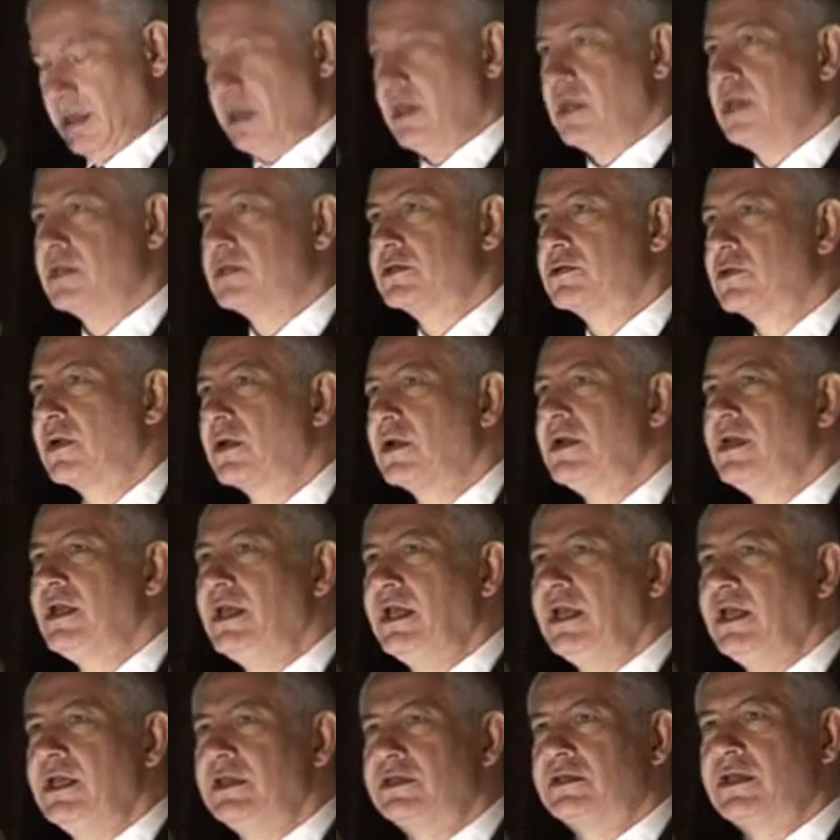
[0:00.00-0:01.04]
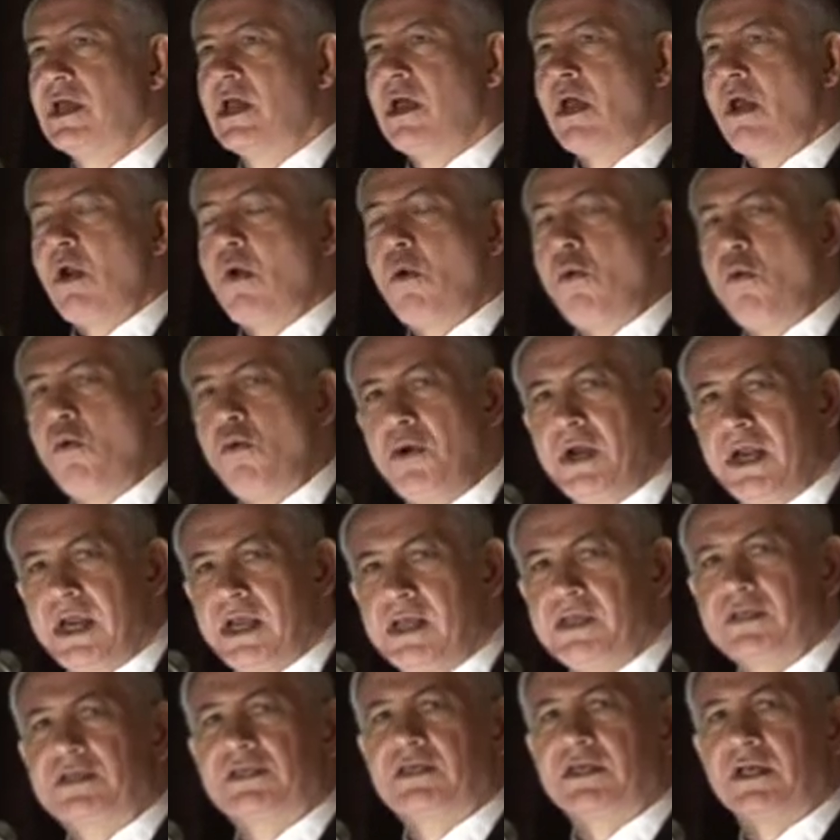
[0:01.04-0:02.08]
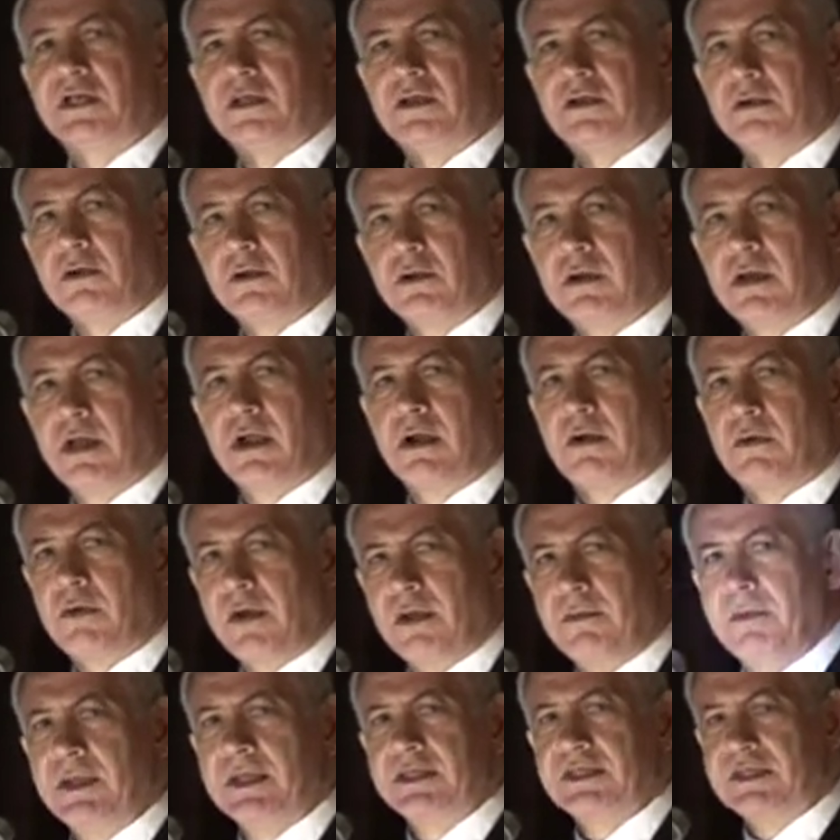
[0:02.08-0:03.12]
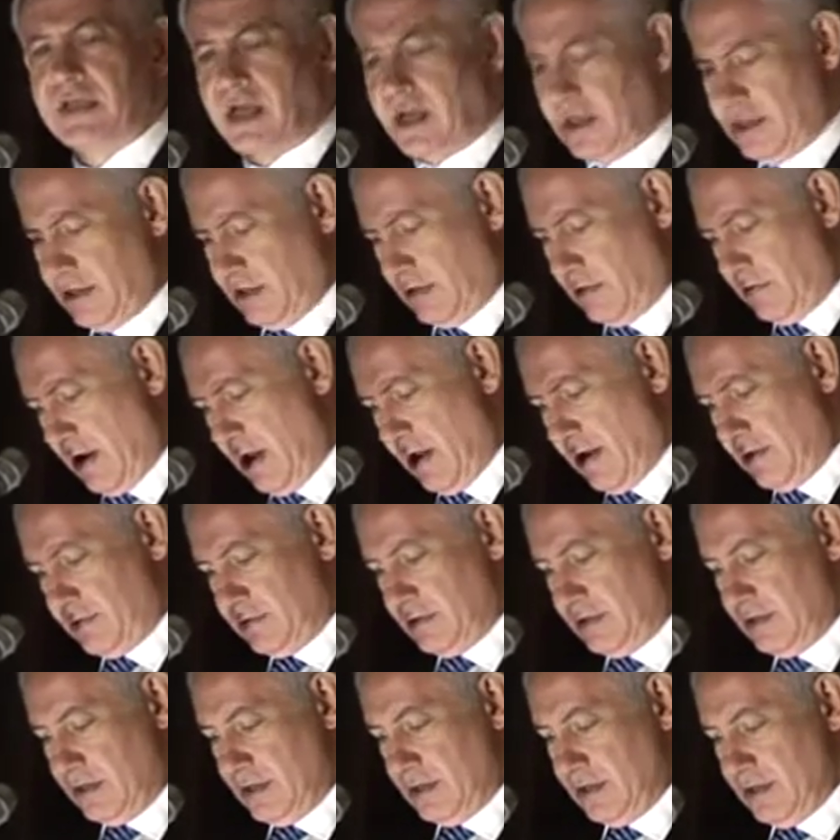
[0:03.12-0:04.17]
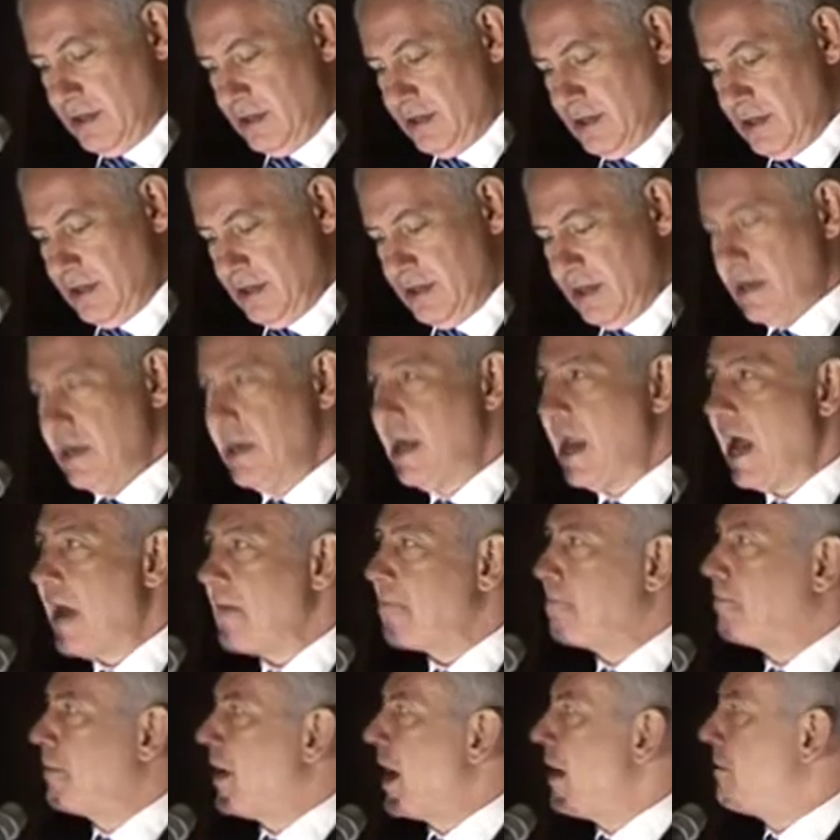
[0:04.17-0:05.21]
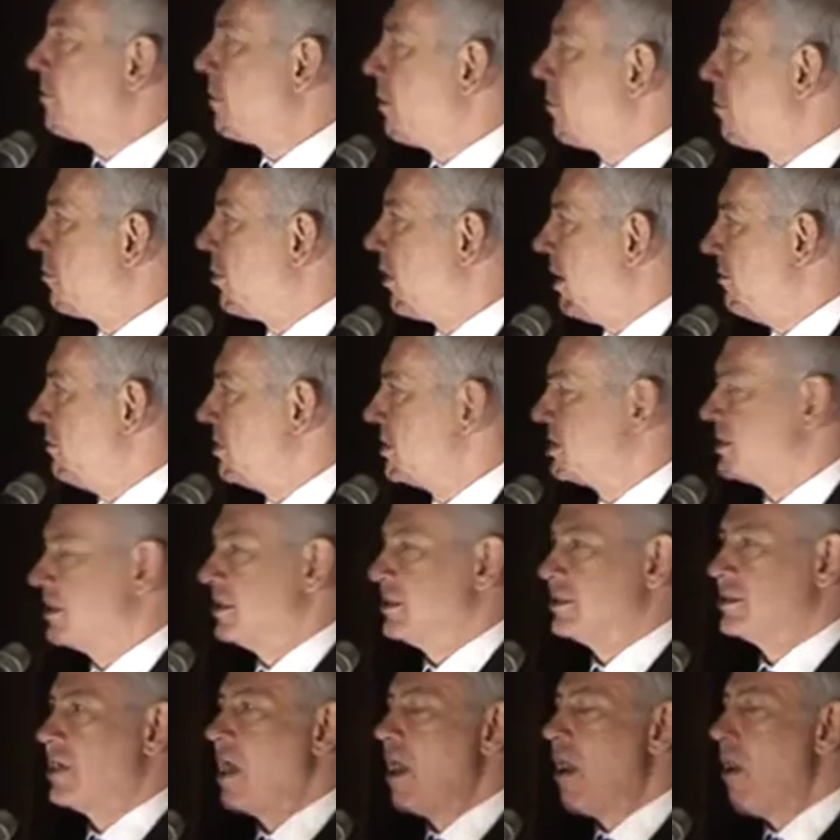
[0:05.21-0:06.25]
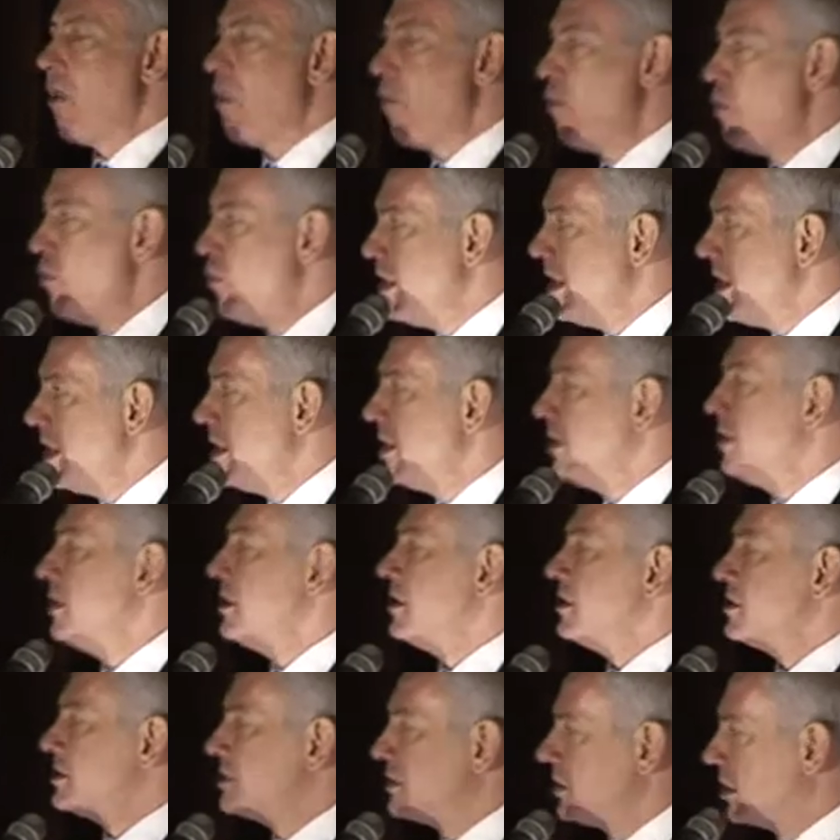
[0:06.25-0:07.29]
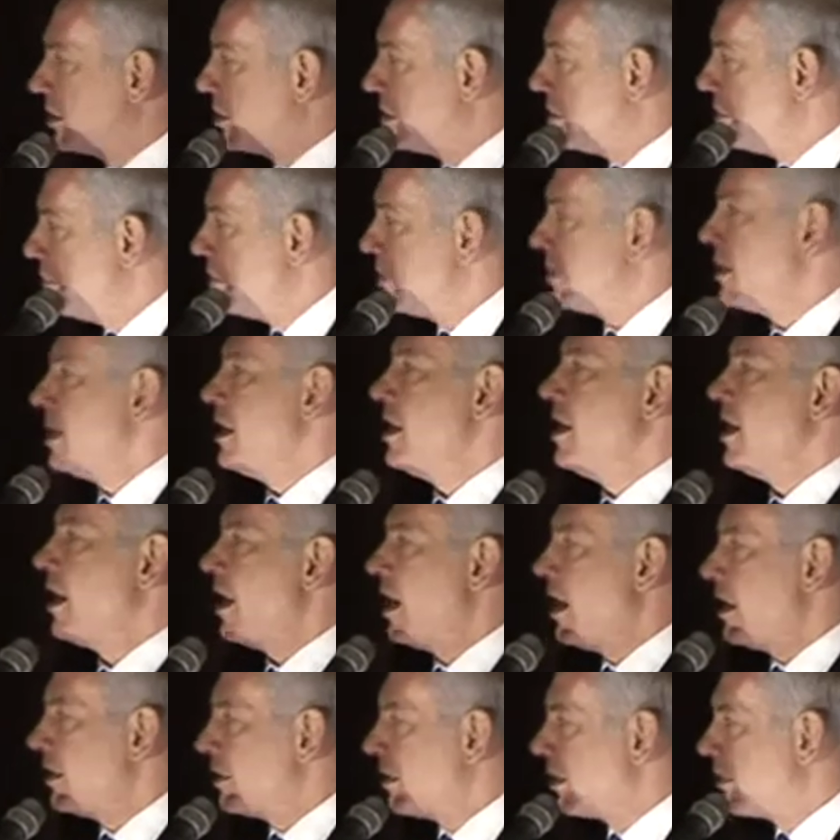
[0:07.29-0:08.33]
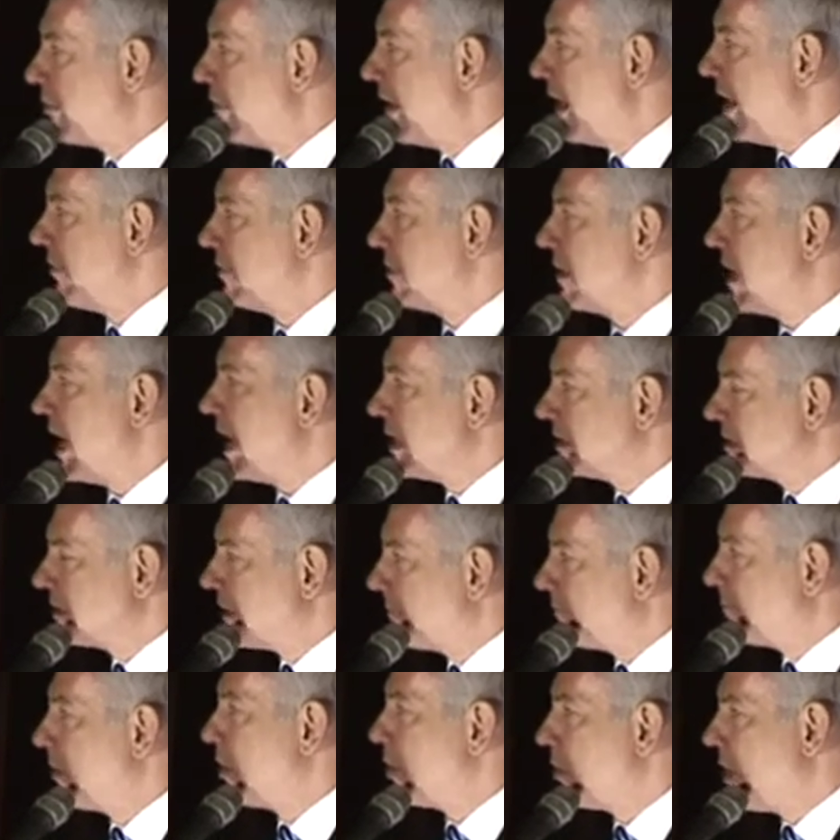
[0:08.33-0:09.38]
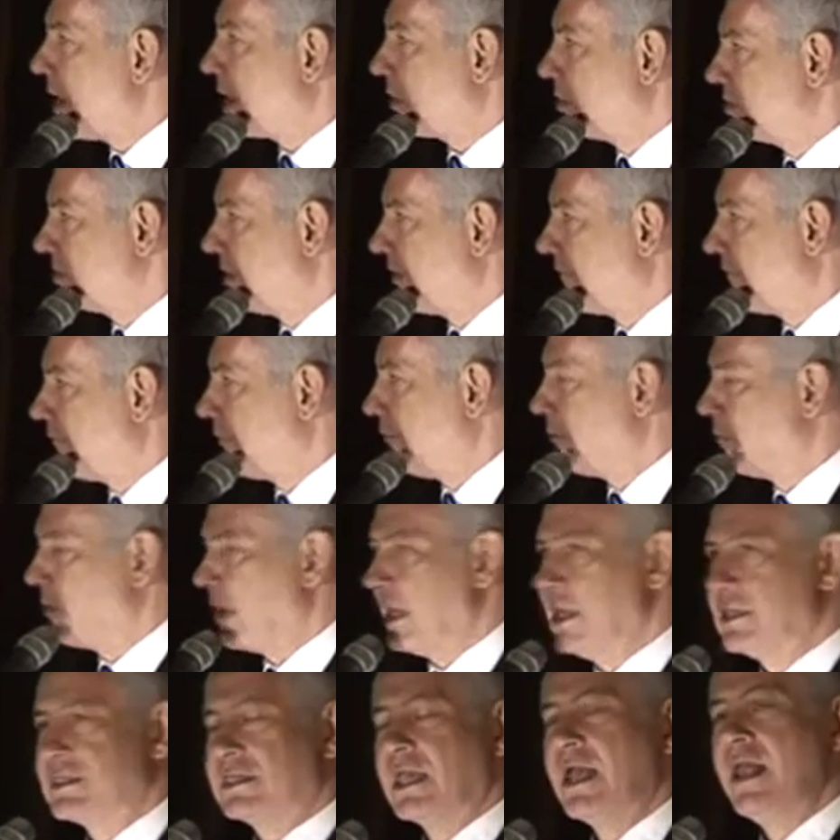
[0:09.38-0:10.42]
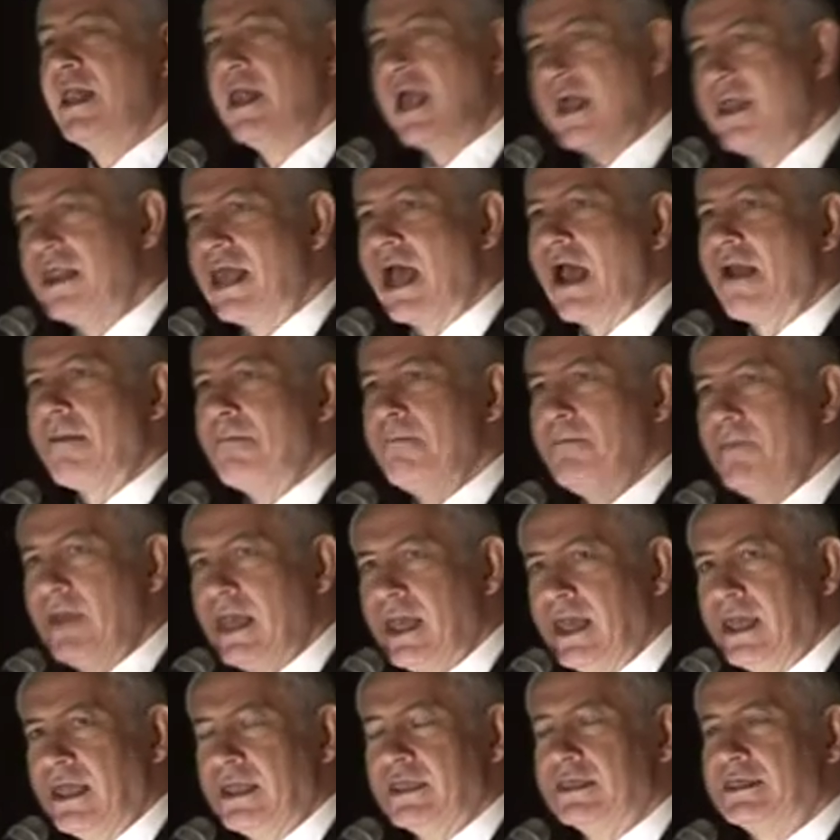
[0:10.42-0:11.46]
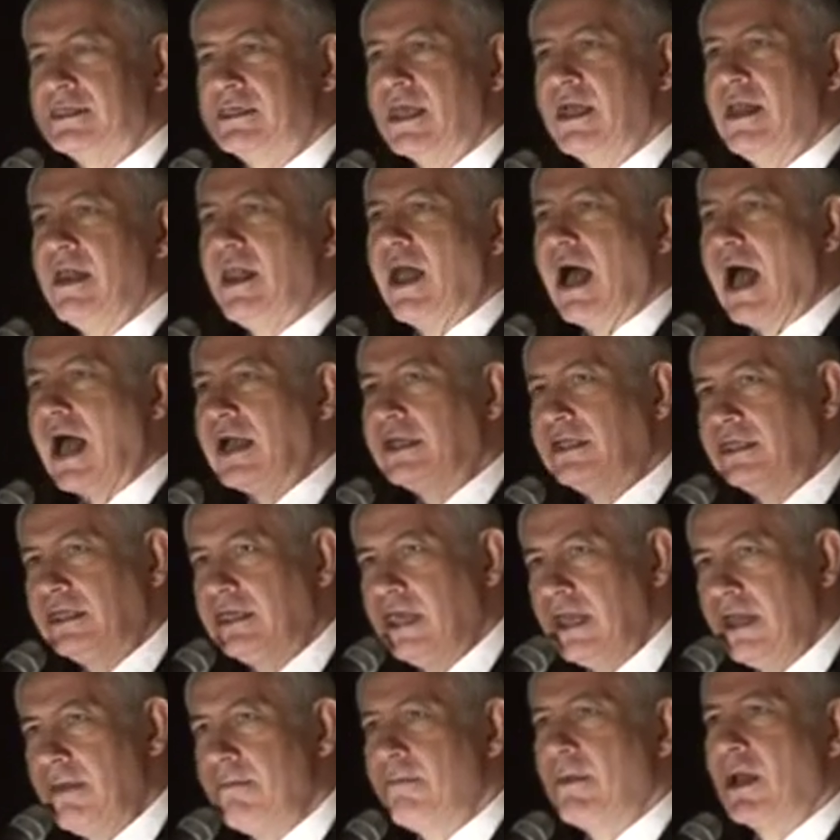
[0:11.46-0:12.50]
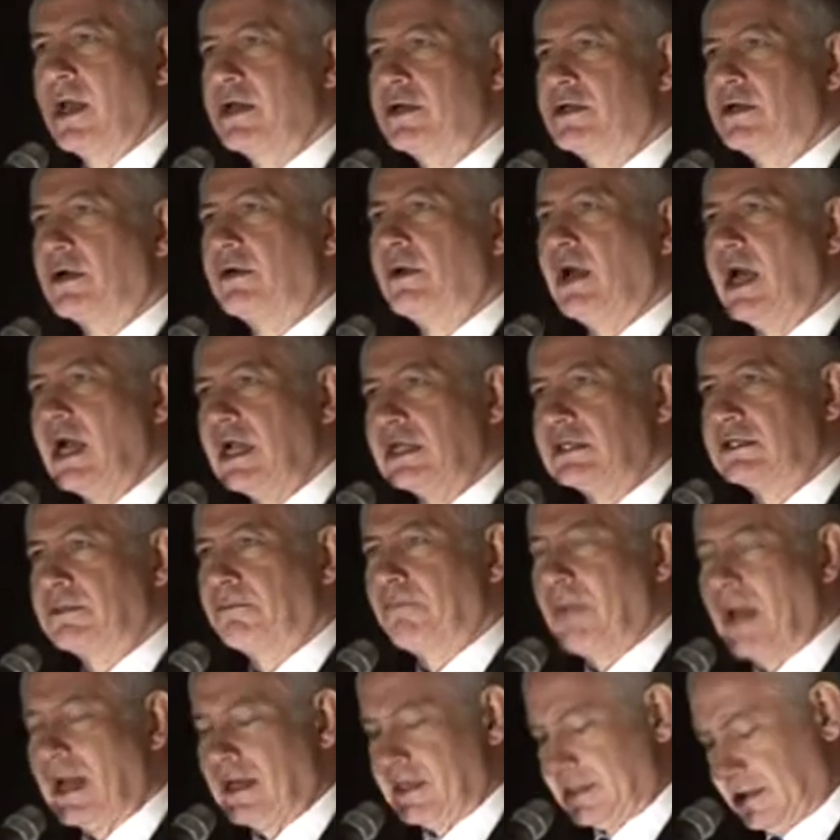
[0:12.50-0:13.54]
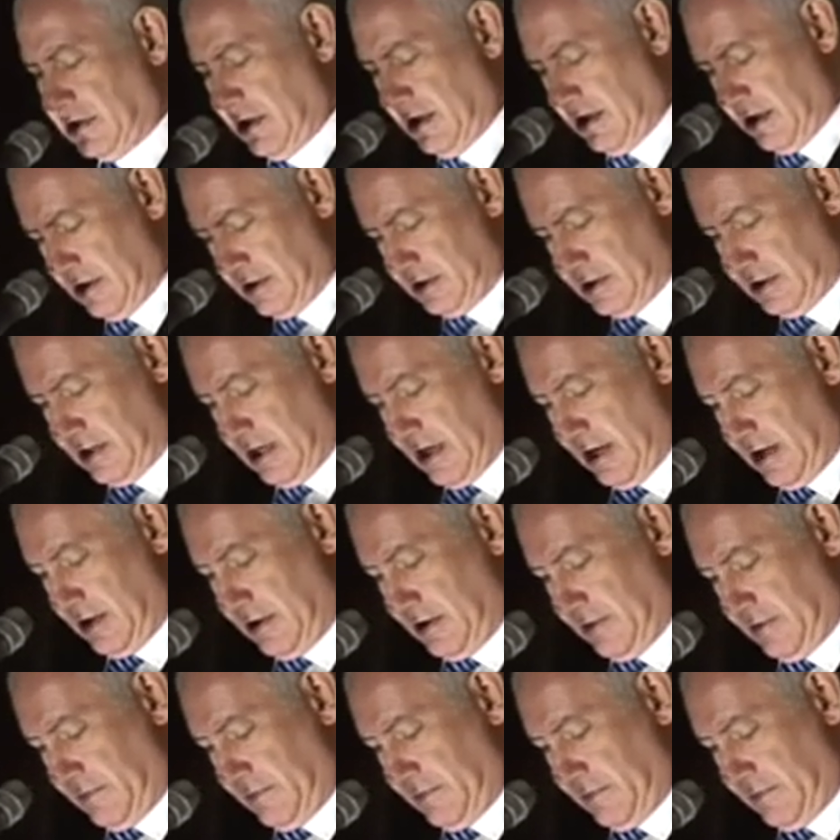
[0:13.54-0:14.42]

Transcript: Israel needs real security agreements on the ground, not paper promises, real security on the ground. That's a prerequisite for peace, and that means a demilitarized Palestinian state.